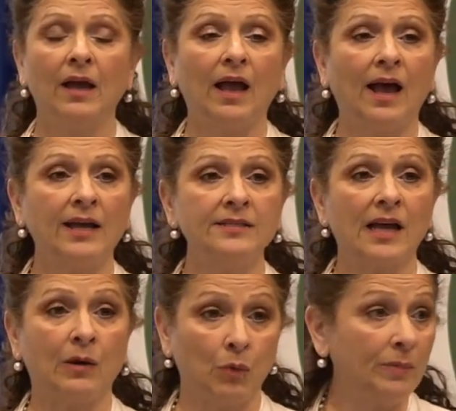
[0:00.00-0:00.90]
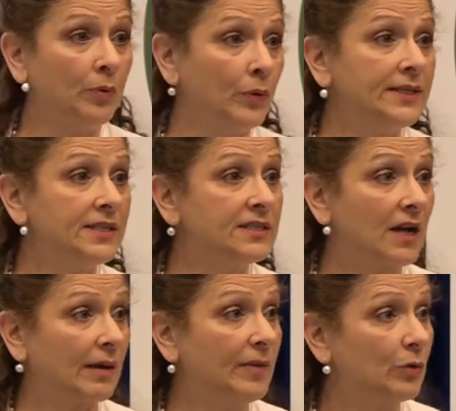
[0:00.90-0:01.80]
and at one point in
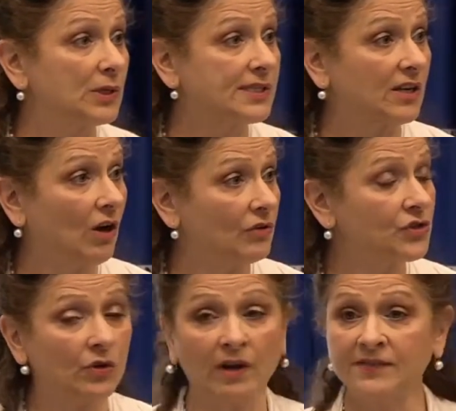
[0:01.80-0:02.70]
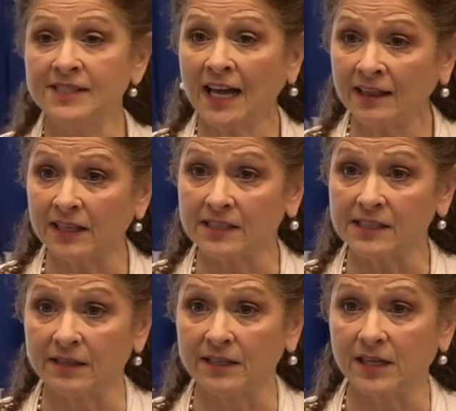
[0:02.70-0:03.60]
time, there was a culture of
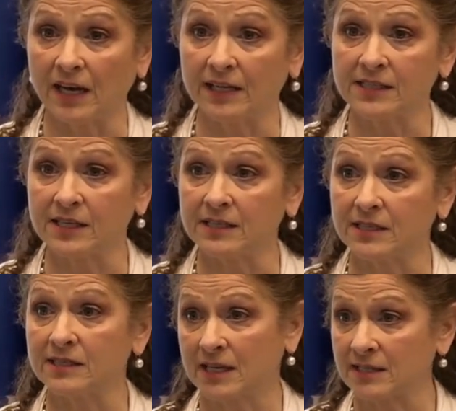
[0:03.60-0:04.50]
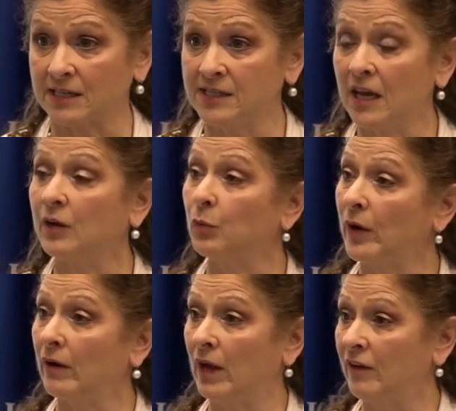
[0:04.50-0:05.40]
silence in the dioceses, as I said,
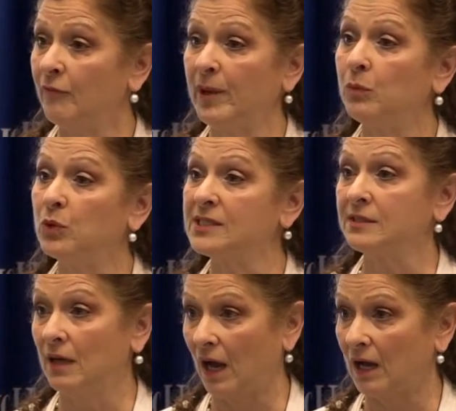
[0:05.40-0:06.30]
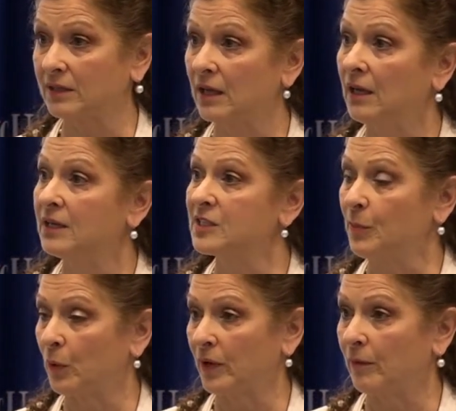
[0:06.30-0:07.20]
where NFP was not
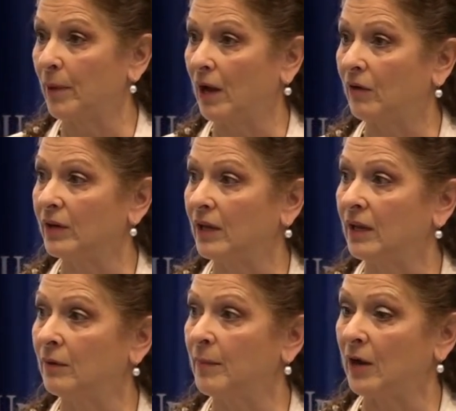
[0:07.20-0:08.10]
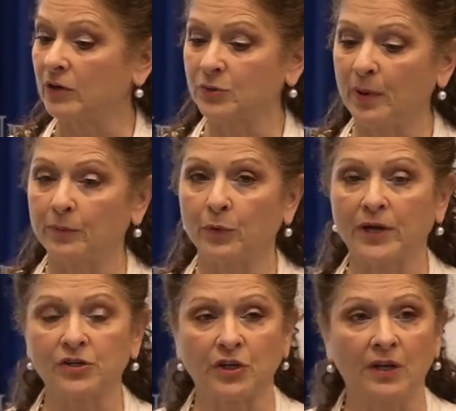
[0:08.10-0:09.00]
spoken about in marriage
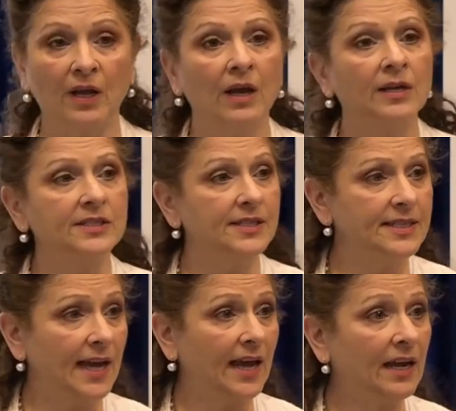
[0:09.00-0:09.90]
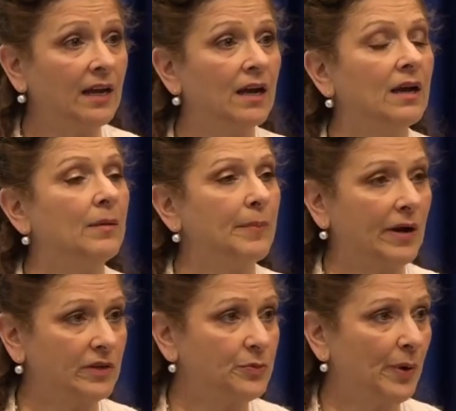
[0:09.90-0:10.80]
preparation. Today,
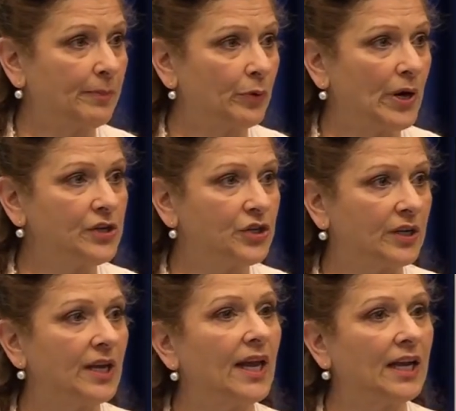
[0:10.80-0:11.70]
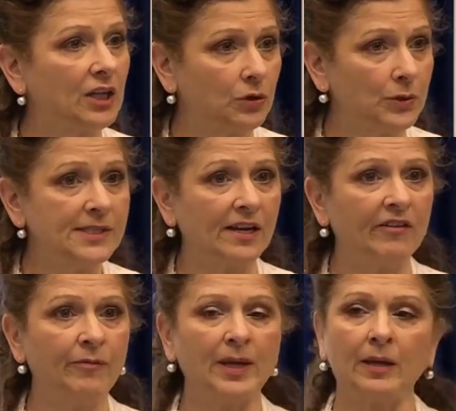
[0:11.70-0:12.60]
marriage preparation includes
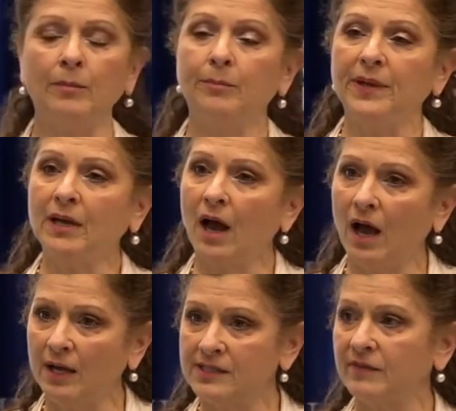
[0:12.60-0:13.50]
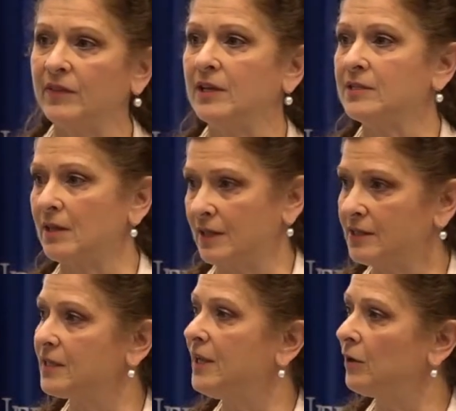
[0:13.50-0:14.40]
NFP because of these
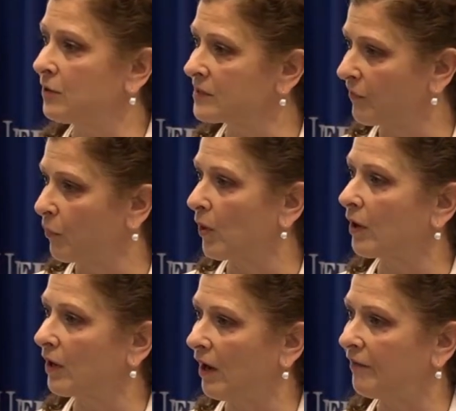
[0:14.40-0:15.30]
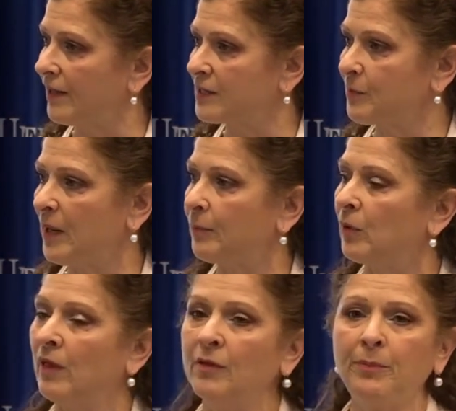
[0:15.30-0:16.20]
this years of work of these
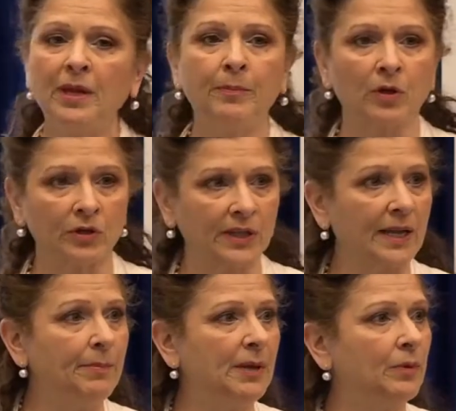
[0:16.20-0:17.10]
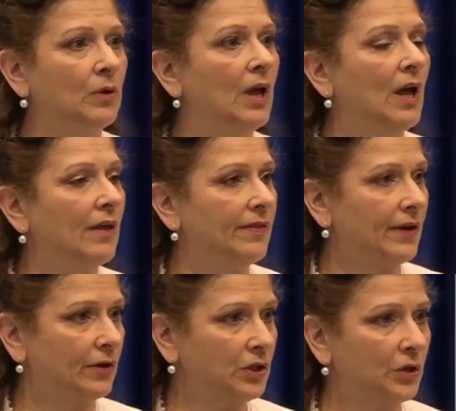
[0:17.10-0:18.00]
people. And the people are lay people,
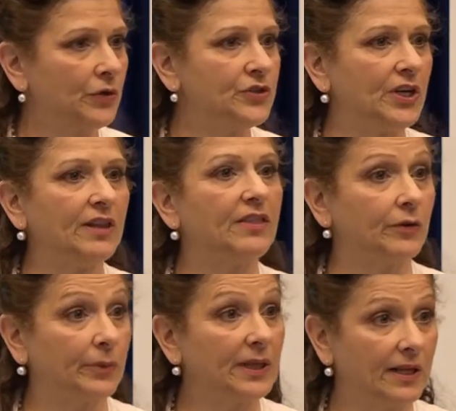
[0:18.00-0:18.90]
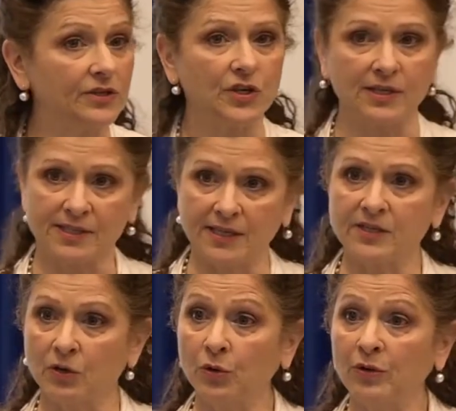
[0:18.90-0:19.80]
they're clergy, they're religious.
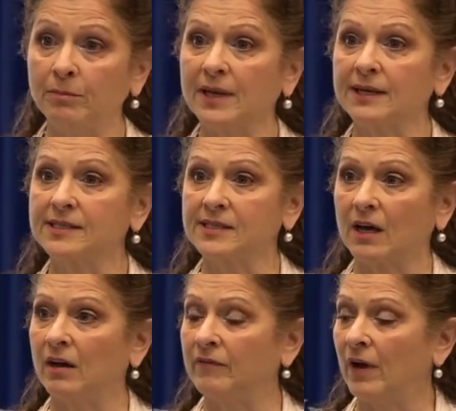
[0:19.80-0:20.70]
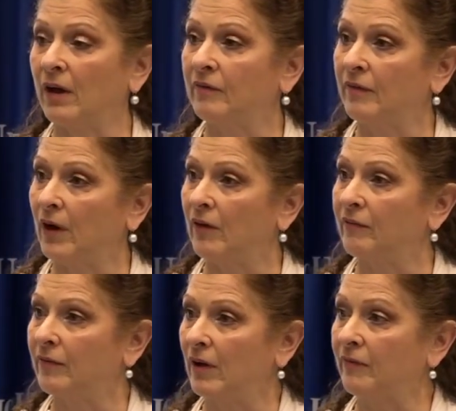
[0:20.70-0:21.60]
It's a good mix of, of,
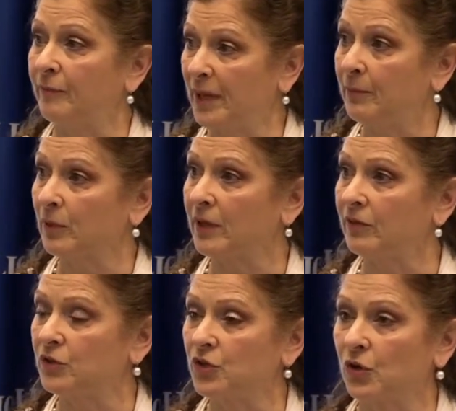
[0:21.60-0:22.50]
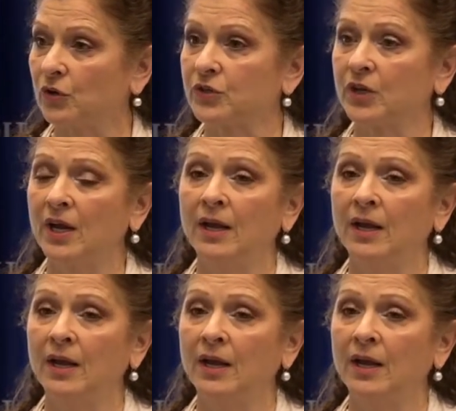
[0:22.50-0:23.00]
of, of people in the church.